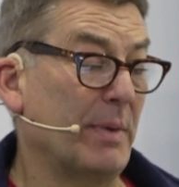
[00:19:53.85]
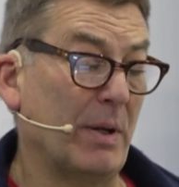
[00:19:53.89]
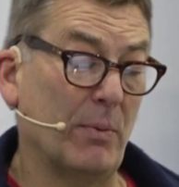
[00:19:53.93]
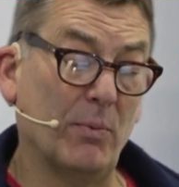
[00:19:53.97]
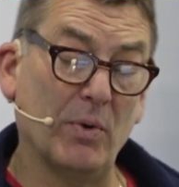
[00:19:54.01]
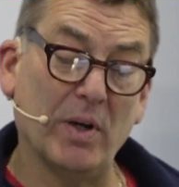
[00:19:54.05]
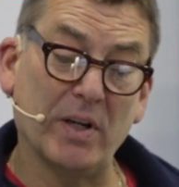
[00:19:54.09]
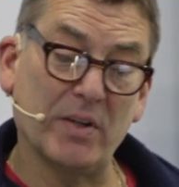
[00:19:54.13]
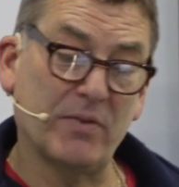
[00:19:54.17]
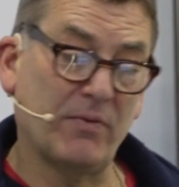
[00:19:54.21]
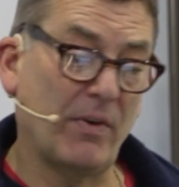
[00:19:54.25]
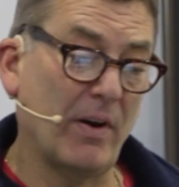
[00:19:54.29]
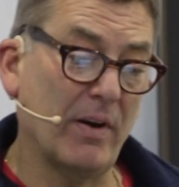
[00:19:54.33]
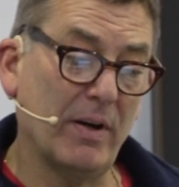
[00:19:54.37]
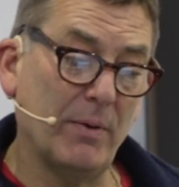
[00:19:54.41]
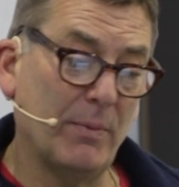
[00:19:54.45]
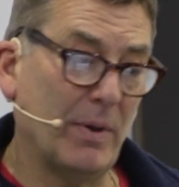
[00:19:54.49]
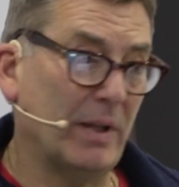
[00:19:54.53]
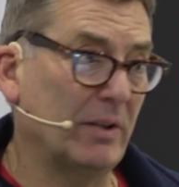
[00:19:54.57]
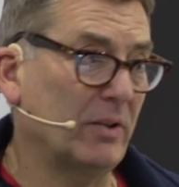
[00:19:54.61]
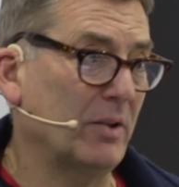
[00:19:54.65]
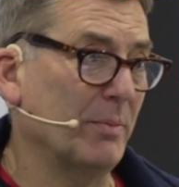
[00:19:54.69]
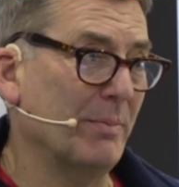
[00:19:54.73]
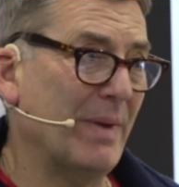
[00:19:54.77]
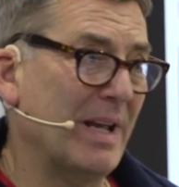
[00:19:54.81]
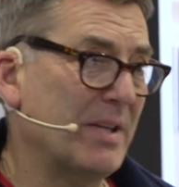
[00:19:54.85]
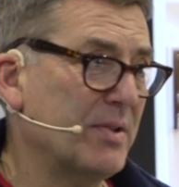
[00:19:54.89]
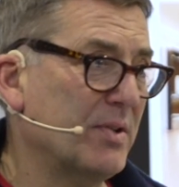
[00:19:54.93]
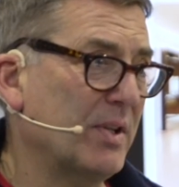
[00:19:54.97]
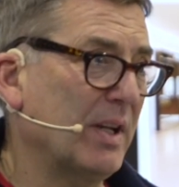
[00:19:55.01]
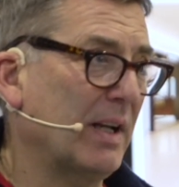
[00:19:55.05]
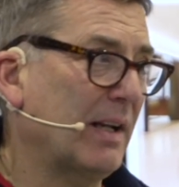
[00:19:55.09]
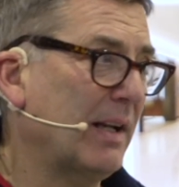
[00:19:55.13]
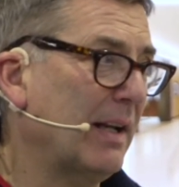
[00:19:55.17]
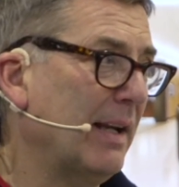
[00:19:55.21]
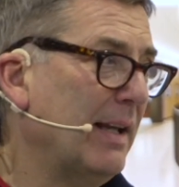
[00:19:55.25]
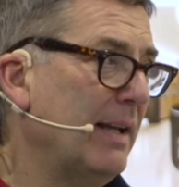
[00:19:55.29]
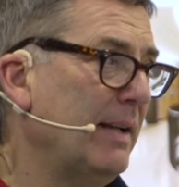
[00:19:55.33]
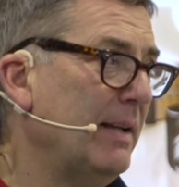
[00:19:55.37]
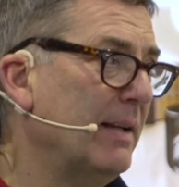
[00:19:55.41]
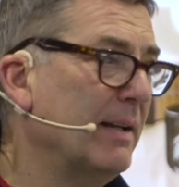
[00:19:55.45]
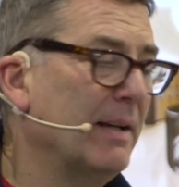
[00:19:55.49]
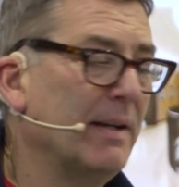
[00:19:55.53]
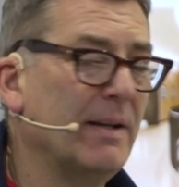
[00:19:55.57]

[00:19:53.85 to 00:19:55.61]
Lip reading: It works very well domestically.